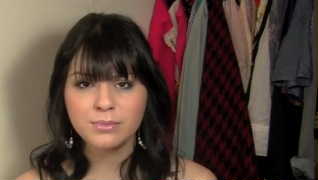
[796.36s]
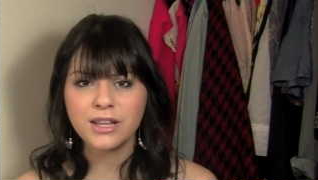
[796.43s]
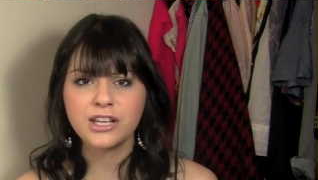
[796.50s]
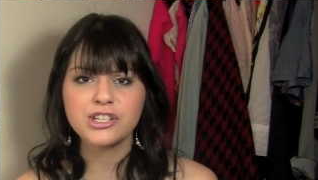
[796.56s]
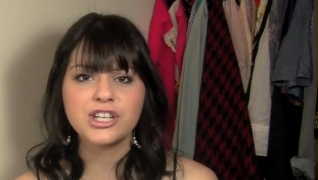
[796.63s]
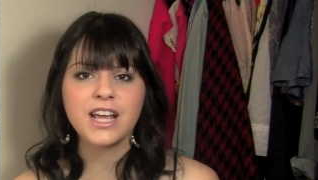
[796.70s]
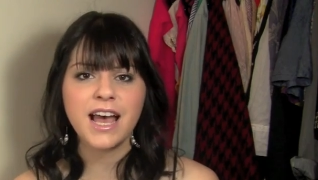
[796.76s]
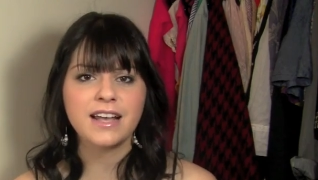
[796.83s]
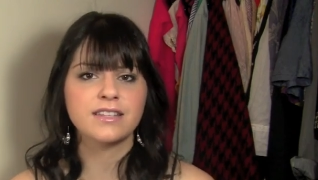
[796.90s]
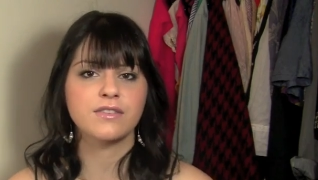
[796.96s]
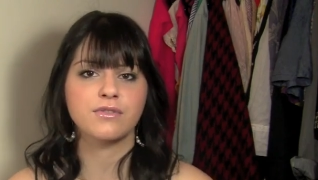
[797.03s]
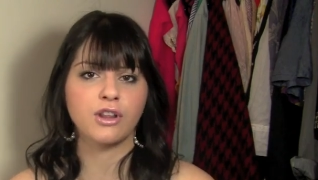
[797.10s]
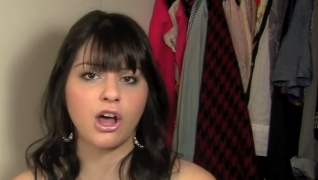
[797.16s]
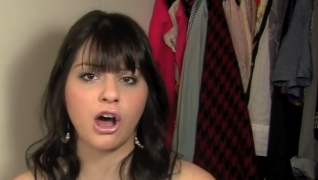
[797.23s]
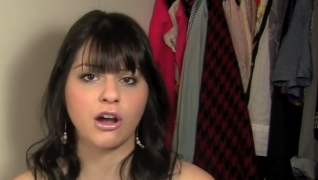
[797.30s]
Plus, she has
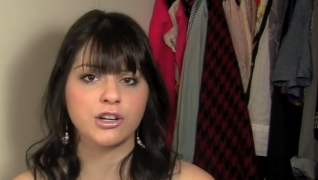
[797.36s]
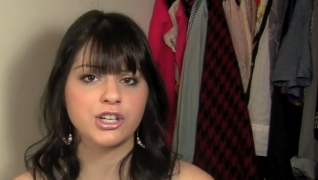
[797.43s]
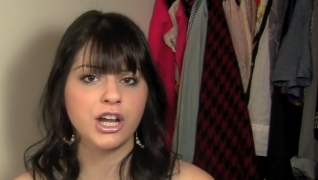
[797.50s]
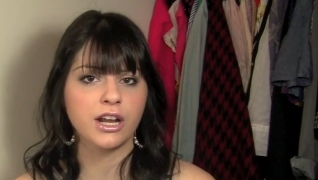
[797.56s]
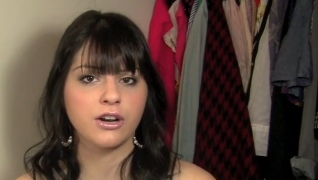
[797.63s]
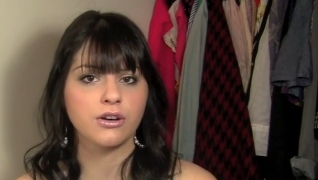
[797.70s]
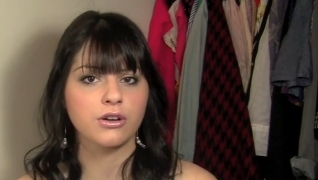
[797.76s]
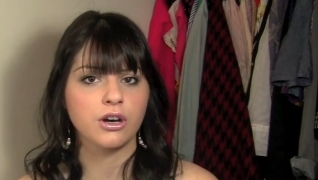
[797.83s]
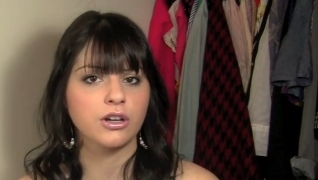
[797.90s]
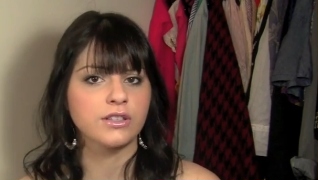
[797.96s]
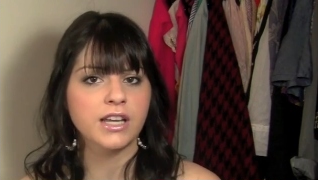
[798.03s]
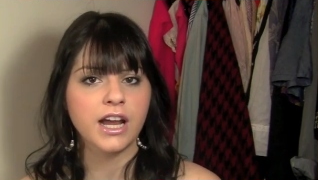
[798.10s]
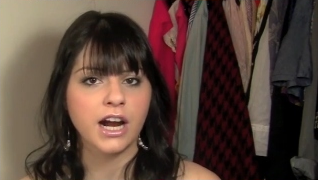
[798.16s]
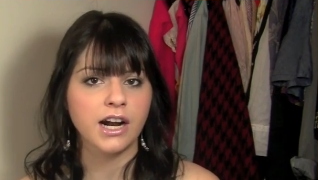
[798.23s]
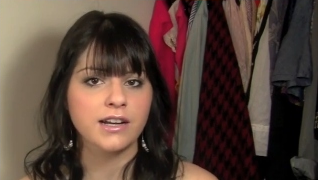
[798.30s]
a vlog channel
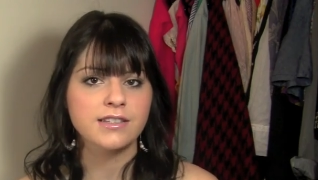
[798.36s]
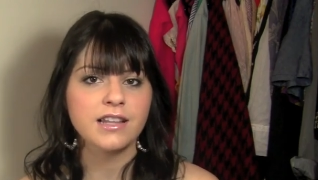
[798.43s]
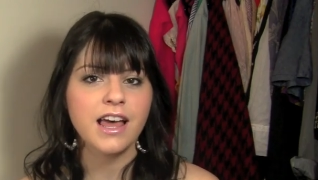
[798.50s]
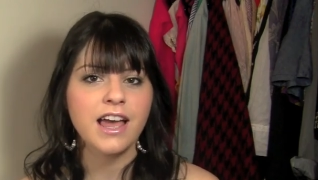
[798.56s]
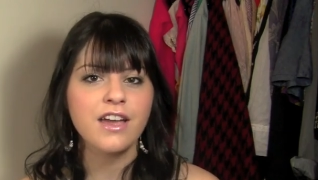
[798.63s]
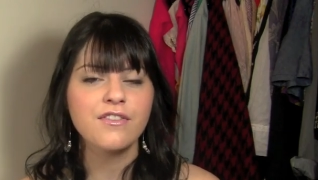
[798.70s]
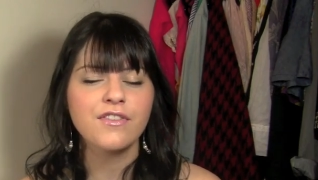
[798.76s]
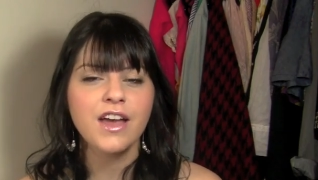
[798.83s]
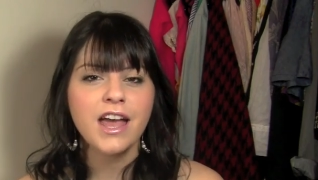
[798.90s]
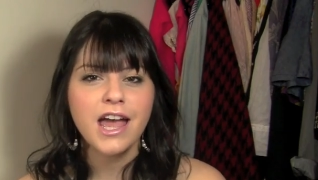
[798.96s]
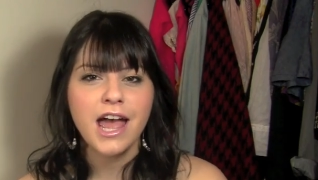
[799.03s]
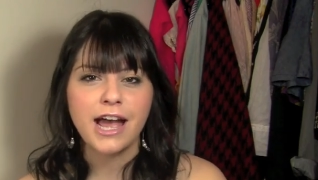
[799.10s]
called Kara's Life,